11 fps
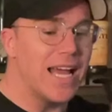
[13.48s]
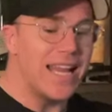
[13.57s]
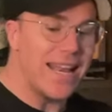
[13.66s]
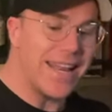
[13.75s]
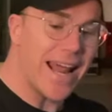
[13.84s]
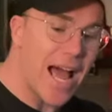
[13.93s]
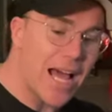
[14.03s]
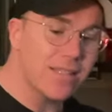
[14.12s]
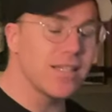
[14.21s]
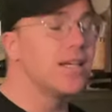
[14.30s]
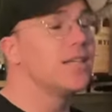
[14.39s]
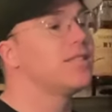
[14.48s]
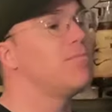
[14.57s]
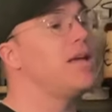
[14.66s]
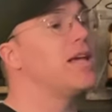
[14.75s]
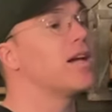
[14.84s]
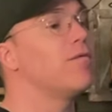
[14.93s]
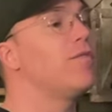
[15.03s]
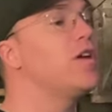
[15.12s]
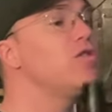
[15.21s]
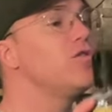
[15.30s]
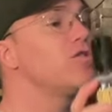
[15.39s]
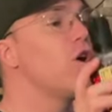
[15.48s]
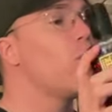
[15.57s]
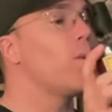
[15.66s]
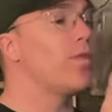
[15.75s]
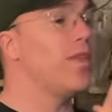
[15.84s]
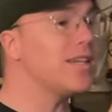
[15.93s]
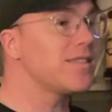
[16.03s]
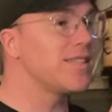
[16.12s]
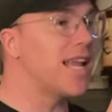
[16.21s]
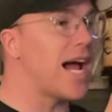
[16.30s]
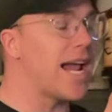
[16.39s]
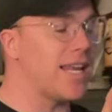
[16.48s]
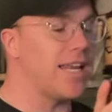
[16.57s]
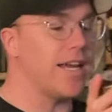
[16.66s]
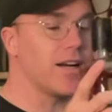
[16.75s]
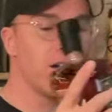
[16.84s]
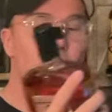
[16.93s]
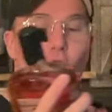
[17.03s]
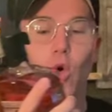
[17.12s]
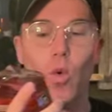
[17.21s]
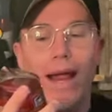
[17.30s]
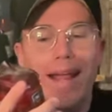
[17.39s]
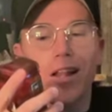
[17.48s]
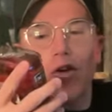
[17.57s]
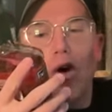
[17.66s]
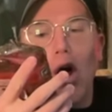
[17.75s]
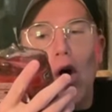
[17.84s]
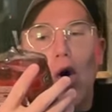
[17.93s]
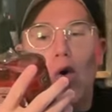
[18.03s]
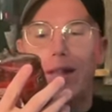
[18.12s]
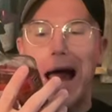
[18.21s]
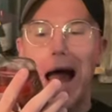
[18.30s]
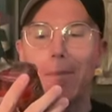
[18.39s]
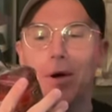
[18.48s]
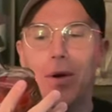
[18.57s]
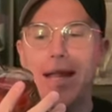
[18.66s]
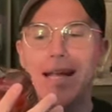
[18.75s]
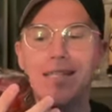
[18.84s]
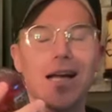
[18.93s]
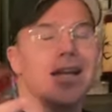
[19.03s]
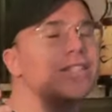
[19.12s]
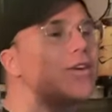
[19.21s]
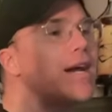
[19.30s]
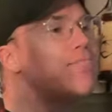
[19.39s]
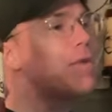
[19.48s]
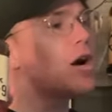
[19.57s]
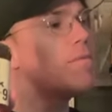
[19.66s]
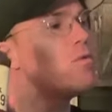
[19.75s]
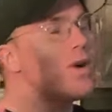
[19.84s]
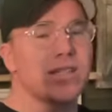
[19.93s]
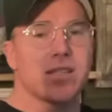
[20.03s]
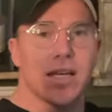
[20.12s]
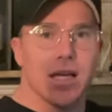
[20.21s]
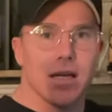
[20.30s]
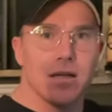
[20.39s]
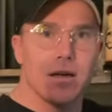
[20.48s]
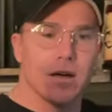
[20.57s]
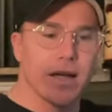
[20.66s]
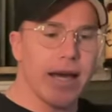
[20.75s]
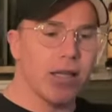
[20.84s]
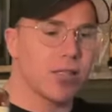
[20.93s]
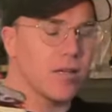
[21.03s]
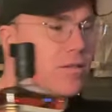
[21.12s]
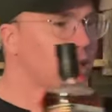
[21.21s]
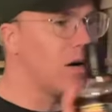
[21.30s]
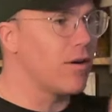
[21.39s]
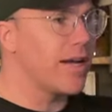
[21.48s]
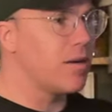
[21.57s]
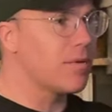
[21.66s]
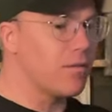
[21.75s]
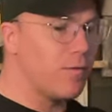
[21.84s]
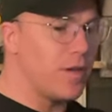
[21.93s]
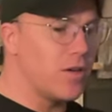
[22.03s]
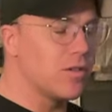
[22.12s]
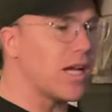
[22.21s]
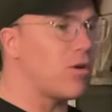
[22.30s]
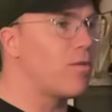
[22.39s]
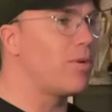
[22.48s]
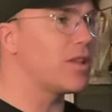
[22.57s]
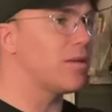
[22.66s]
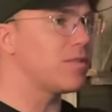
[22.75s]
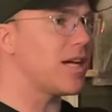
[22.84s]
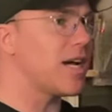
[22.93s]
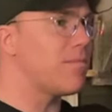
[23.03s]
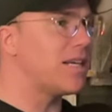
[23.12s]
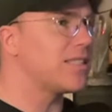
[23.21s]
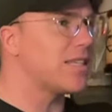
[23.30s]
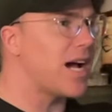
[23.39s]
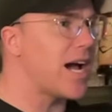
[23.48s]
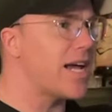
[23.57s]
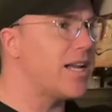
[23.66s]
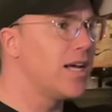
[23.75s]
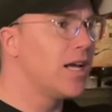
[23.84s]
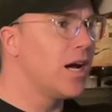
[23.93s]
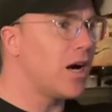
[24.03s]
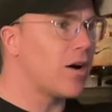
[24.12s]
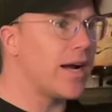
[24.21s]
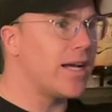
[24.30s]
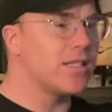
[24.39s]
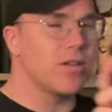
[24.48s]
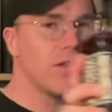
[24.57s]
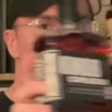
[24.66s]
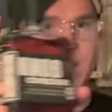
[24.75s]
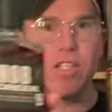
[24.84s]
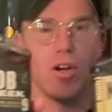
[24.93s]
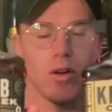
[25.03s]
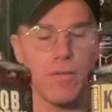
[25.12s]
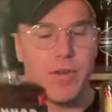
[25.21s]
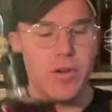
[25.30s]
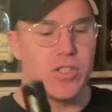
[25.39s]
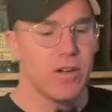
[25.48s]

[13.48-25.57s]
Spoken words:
not to be confused with this 9-Year regular old Knob Creek Kentucky Straight Bourbon Whiskey. Okay, so don't get them confused. I will put them side by side. All right, so there is no confusion.